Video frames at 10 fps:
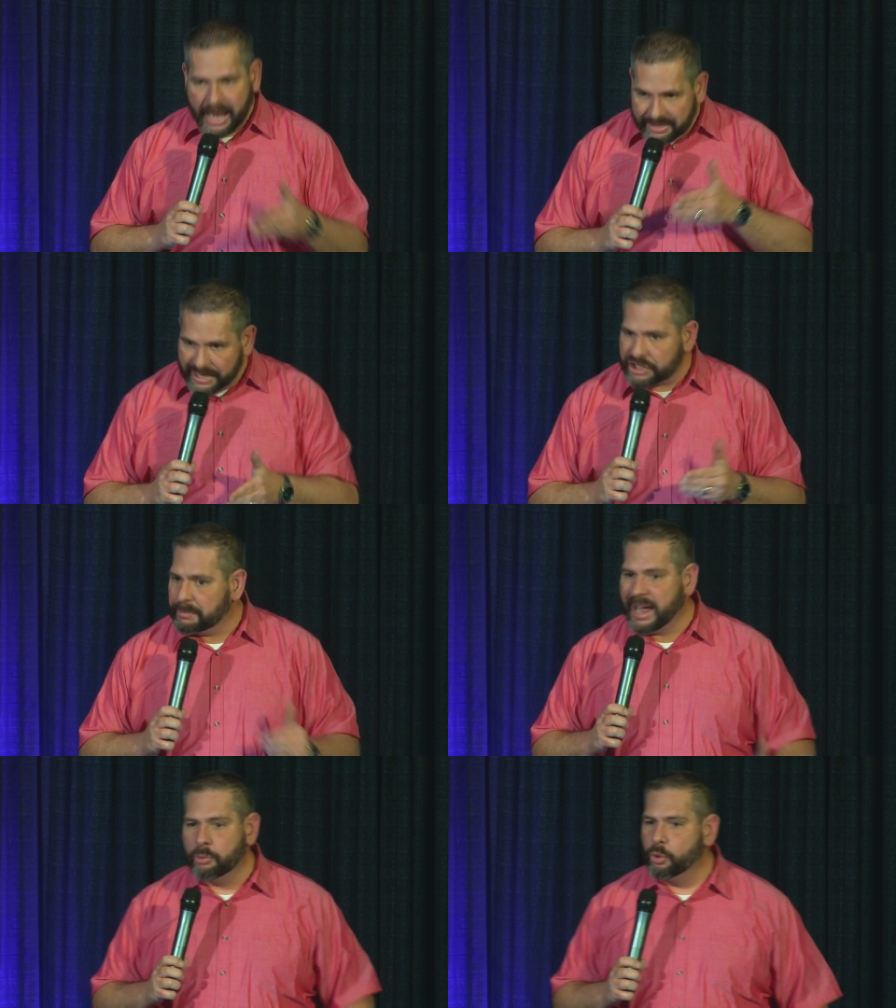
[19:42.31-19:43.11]
And
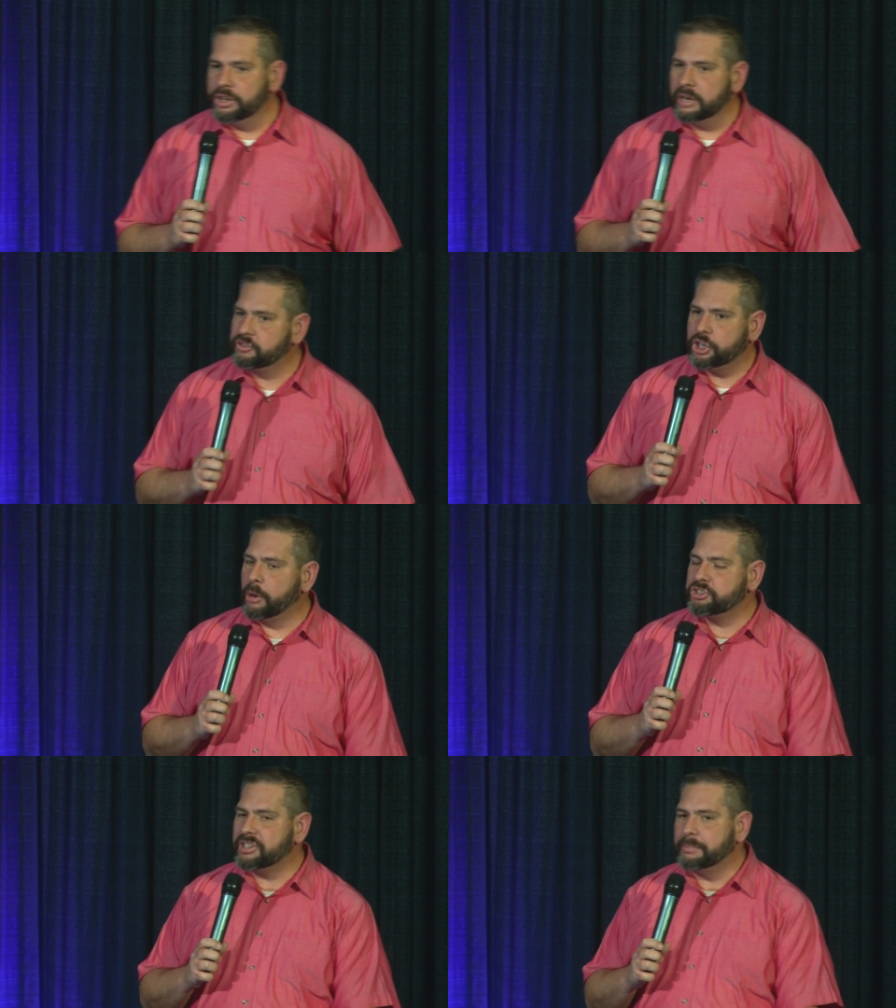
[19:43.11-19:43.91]
this man wouldn't have
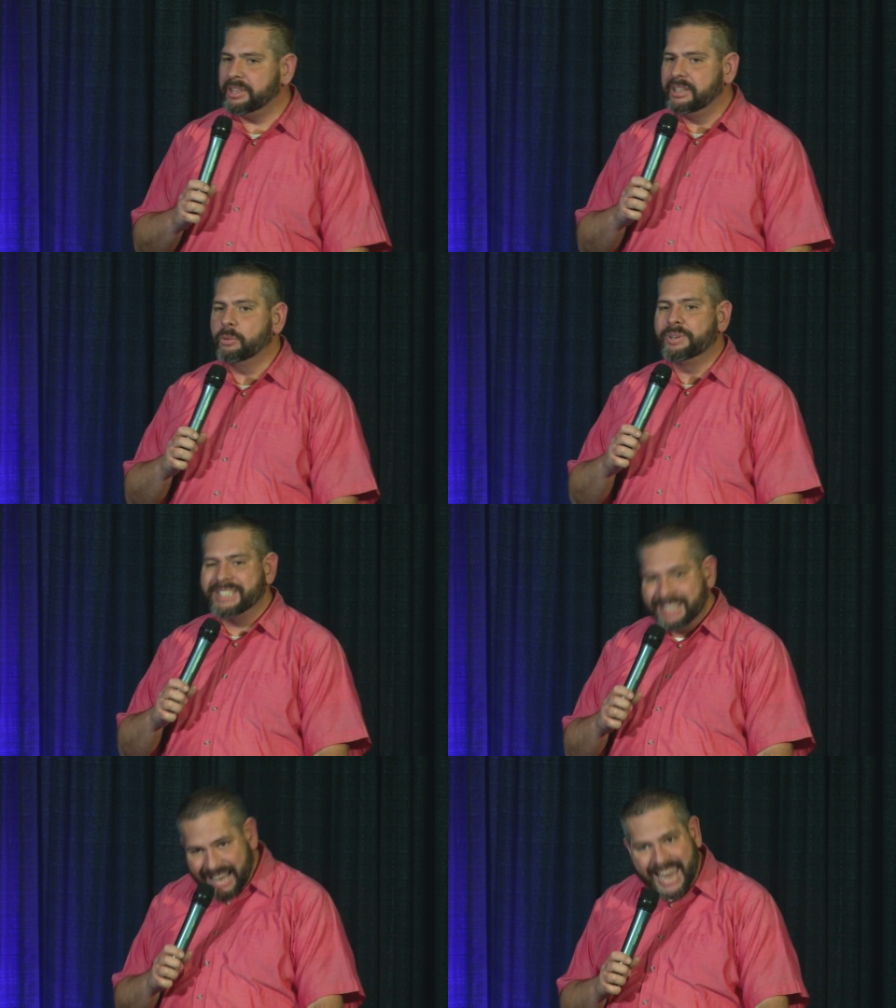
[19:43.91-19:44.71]
chose something that
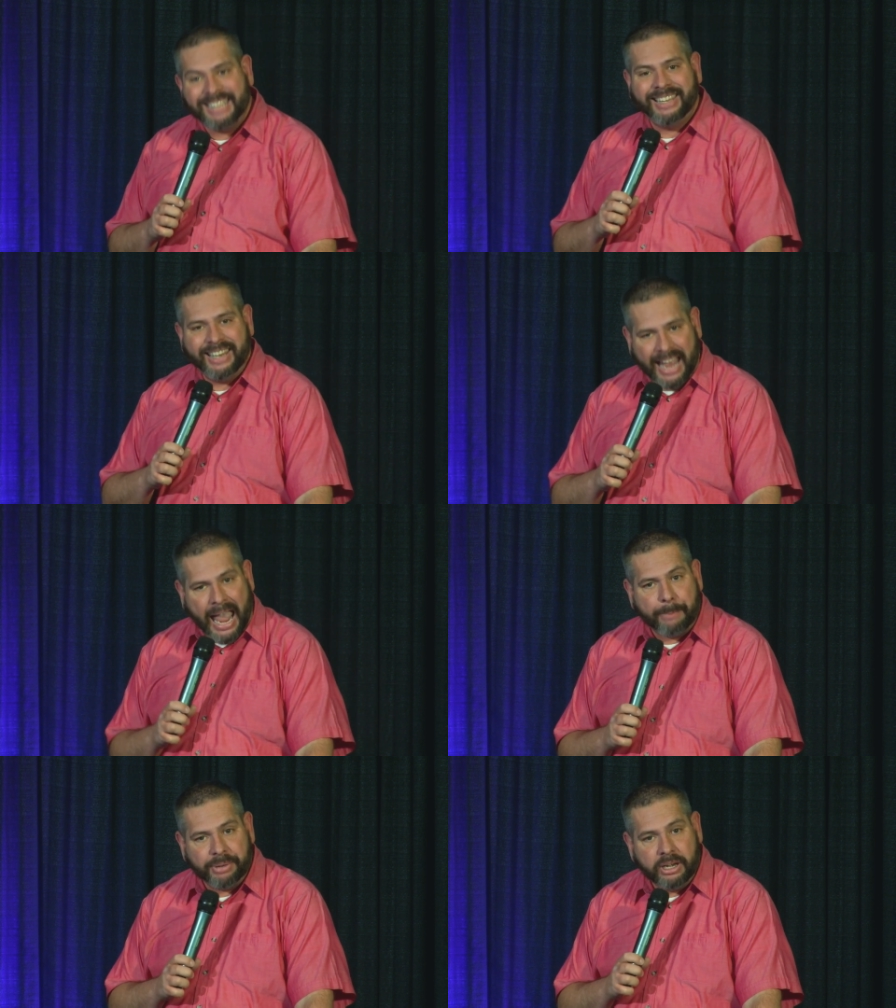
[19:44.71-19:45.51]
was likely to
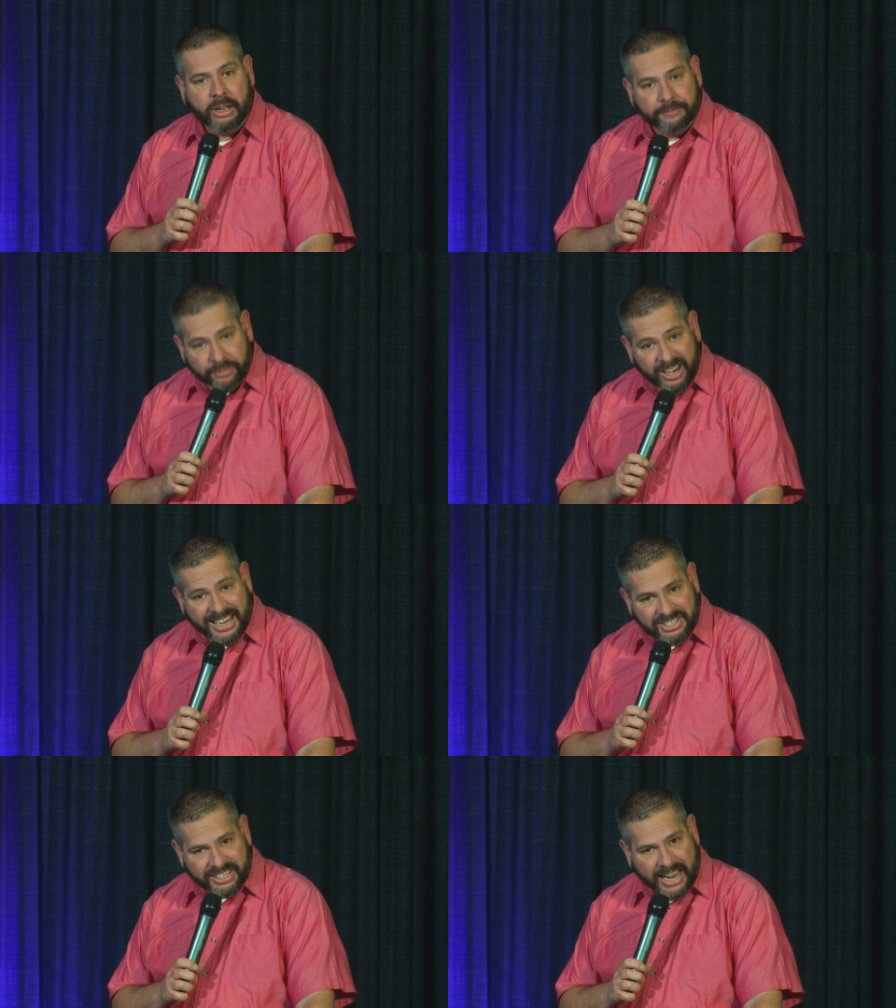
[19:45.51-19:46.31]
happen for
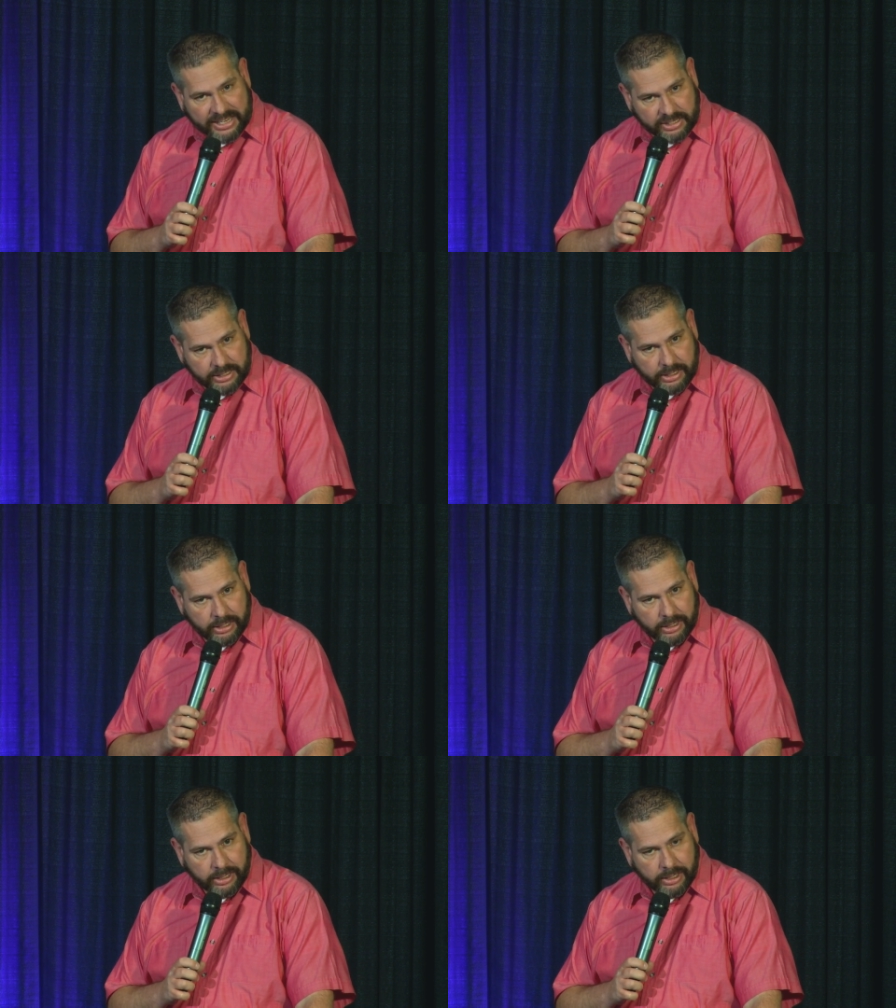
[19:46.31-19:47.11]
his test.
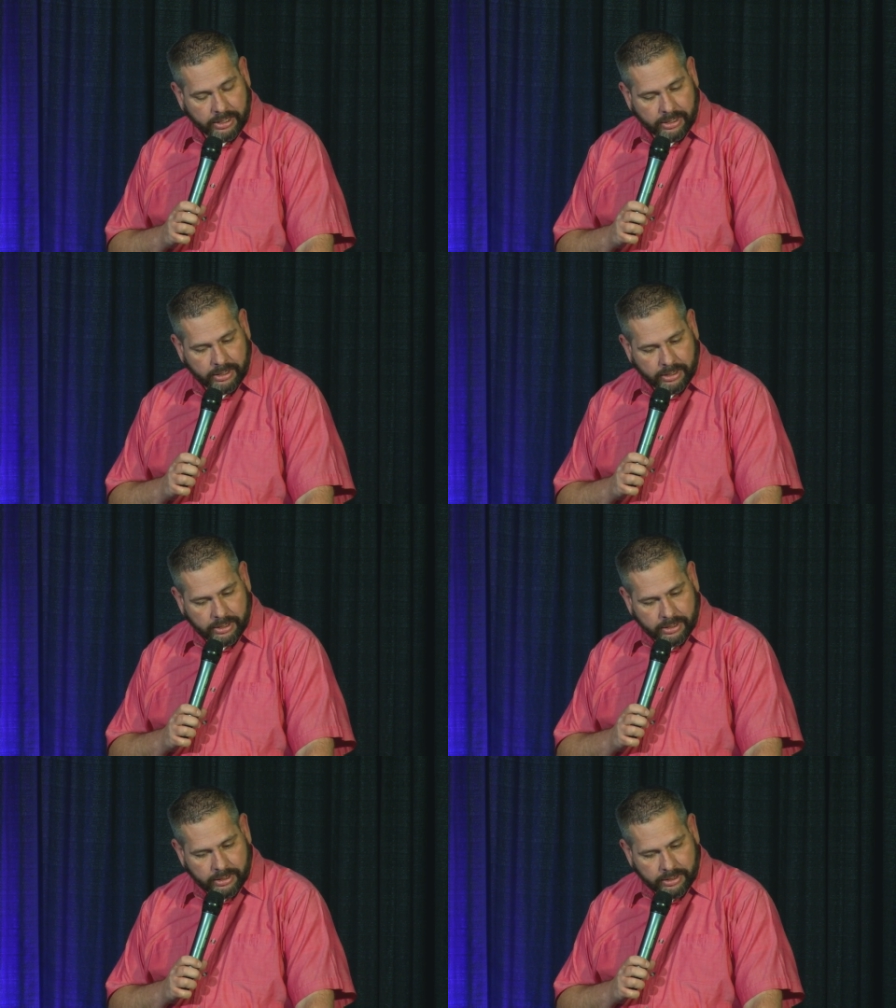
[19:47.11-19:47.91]

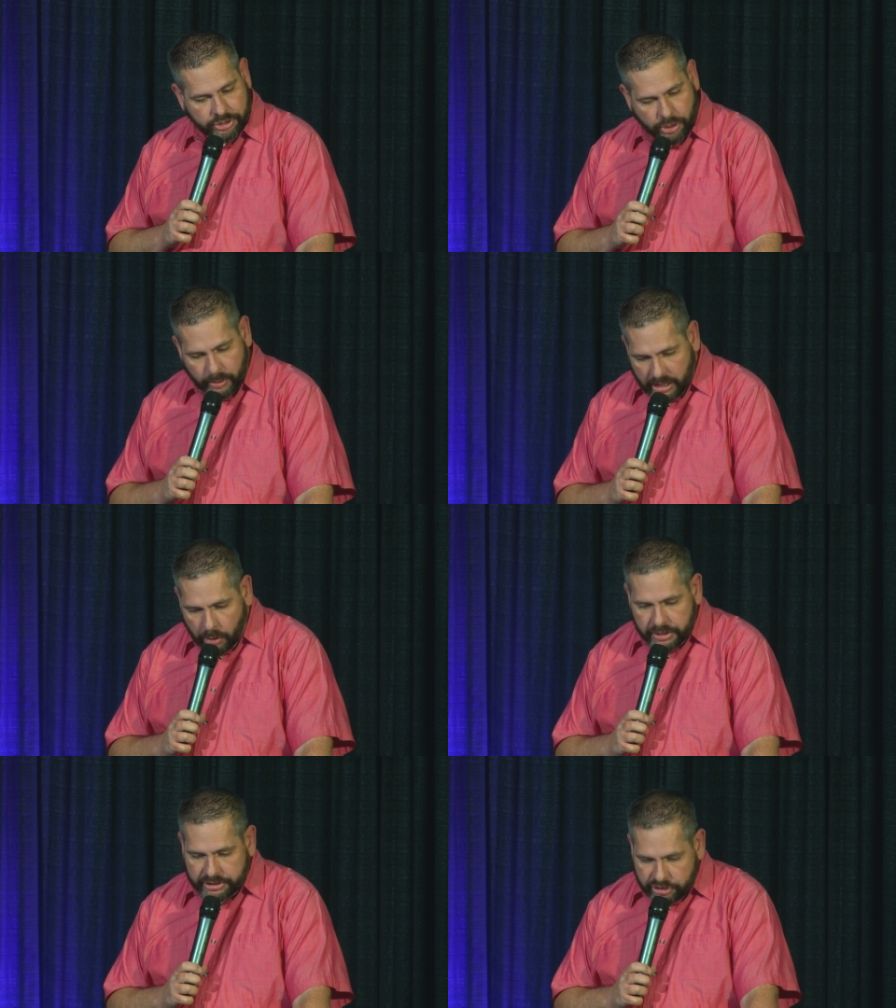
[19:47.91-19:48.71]
So we
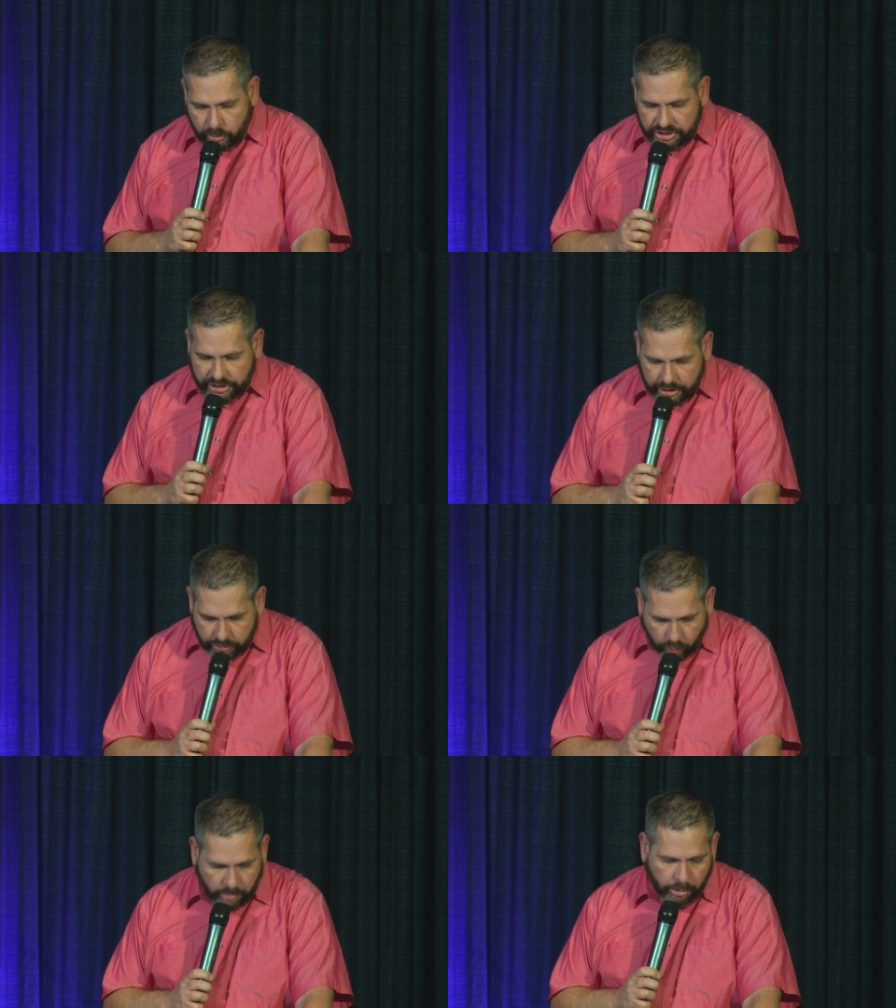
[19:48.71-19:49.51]
know that this wasn't a
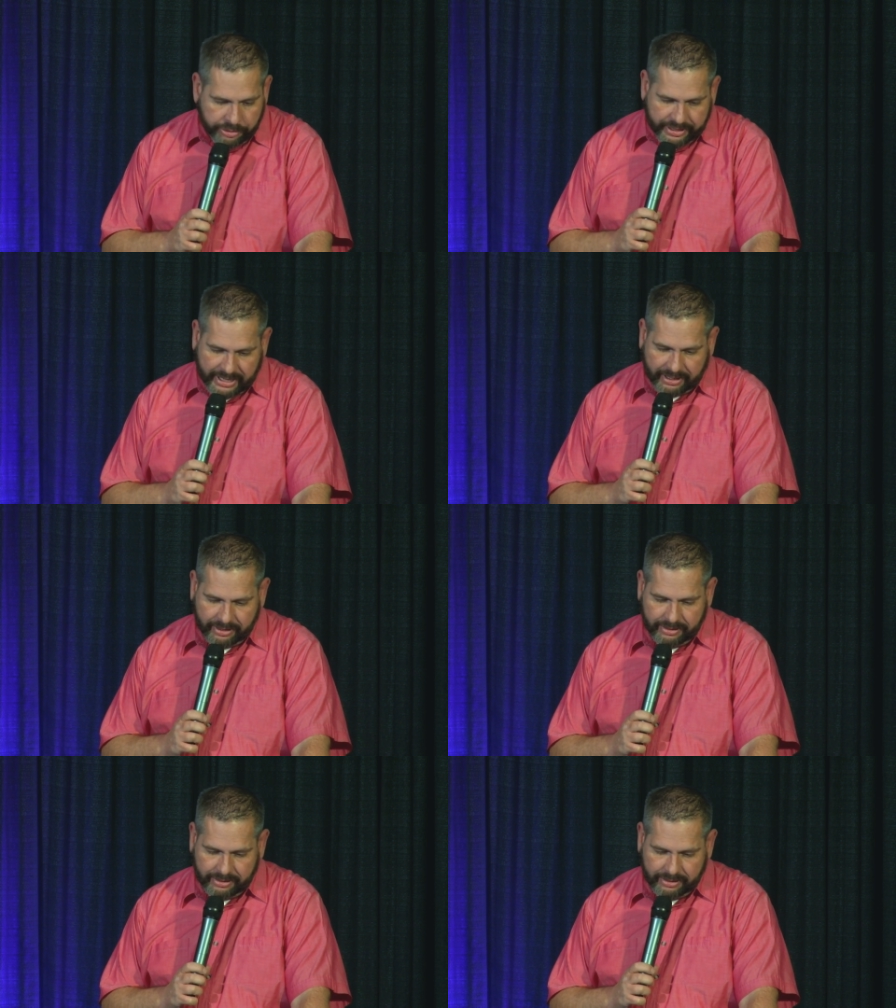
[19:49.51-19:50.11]
normal thing.